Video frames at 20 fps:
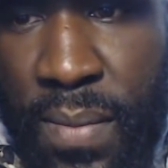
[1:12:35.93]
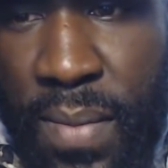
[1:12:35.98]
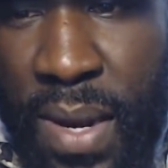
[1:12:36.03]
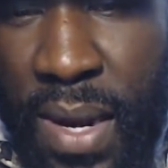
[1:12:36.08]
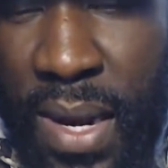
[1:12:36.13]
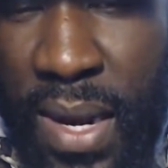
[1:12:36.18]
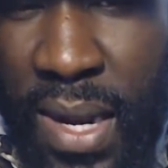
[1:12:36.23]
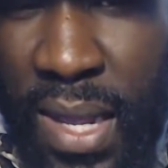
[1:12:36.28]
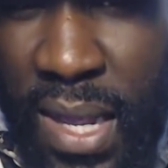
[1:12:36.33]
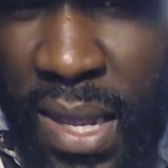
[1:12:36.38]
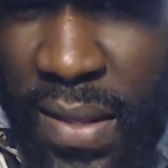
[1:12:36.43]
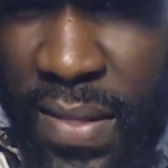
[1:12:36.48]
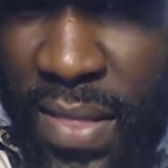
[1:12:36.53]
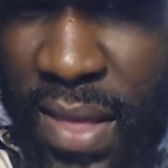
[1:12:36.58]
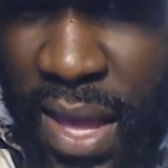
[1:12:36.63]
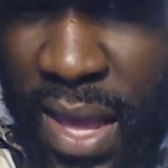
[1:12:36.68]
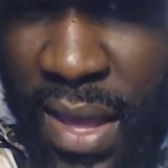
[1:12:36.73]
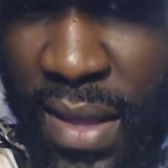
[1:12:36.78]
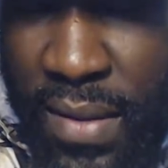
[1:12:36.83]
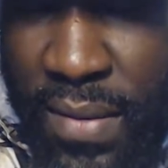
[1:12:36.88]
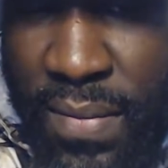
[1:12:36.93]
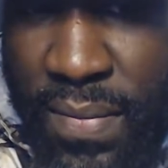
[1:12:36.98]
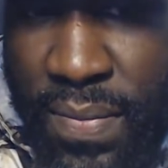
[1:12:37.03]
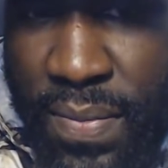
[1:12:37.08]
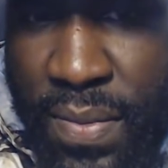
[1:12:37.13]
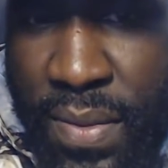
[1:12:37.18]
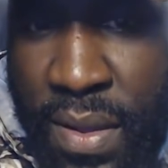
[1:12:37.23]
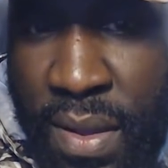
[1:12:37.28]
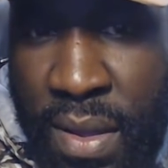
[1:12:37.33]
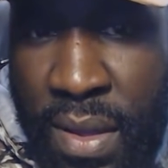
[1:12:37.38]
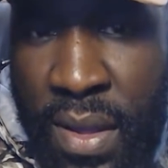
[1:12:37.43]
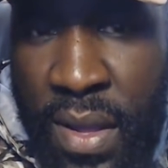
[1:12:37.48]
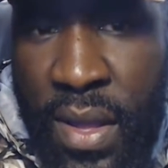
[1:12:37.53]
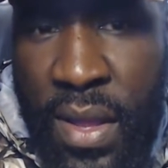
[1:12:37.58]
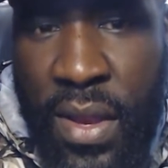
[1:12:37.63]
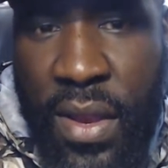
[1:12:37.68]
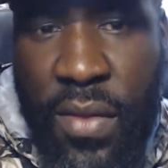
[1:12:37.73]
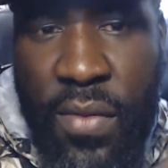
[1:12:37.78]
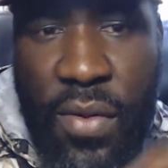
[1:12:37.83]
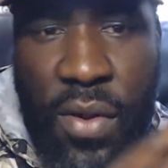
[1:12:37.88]
Believe that
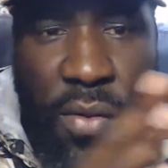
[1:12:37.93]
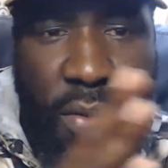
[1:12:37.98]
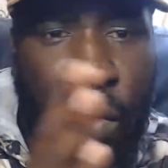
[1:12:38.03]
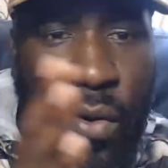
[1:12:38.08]
the